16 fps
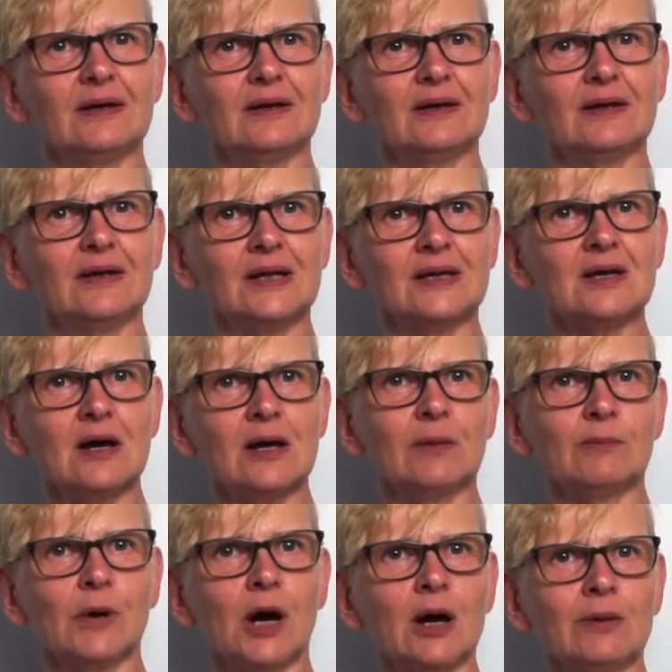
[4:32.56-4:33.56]
that
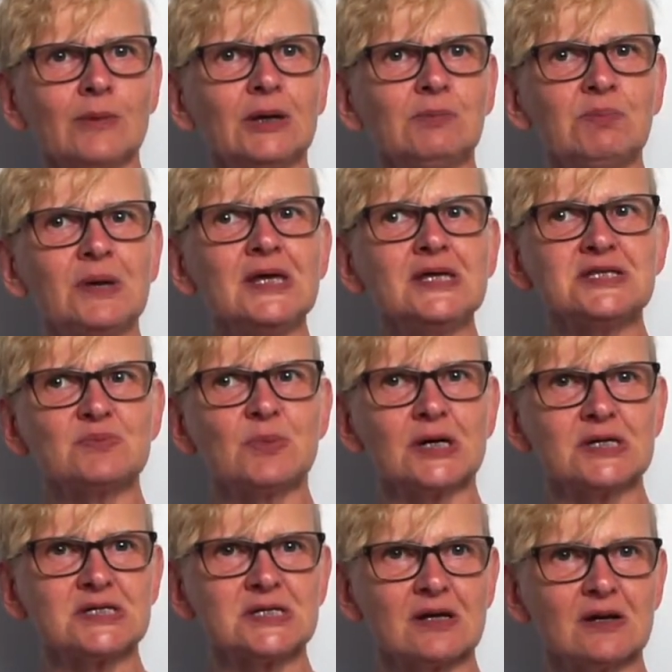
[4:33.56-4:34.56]
I'm in peace
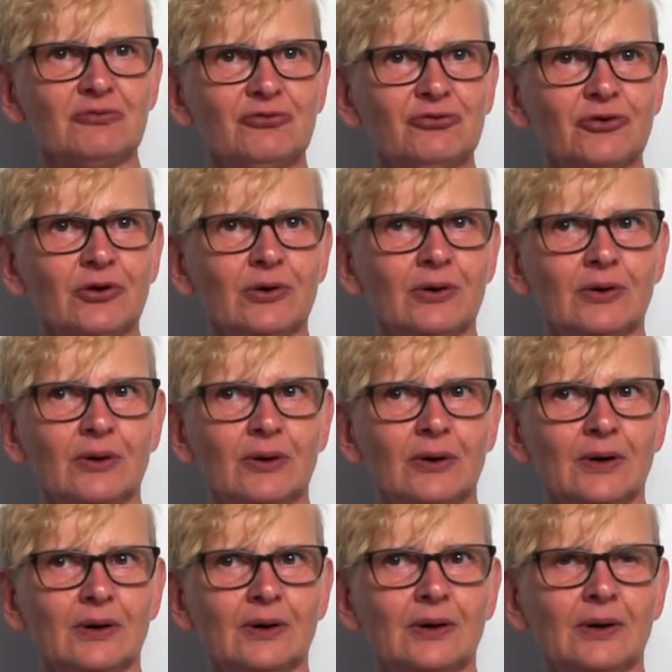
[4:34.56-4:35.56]
myself.
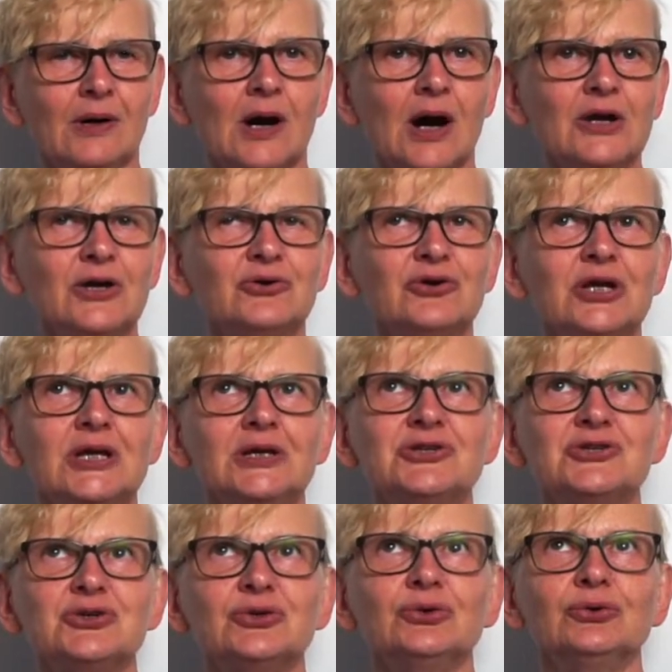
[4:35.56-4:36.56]
I don't need
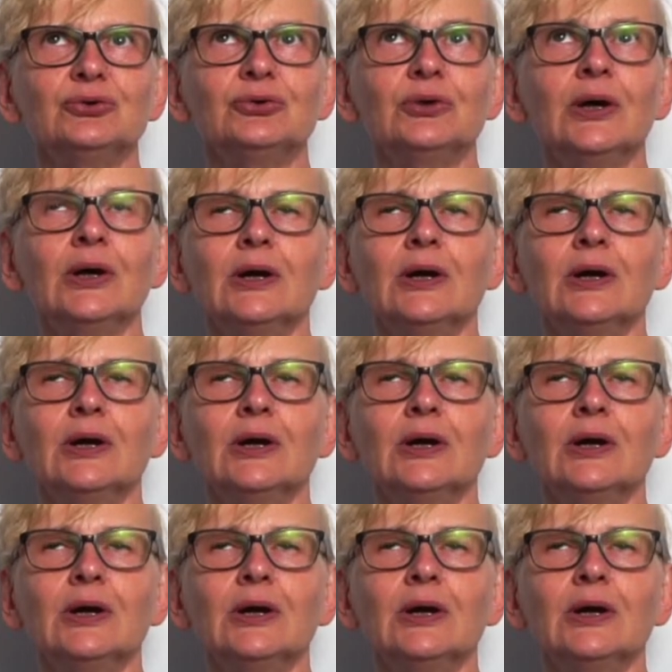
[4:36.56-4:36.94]
to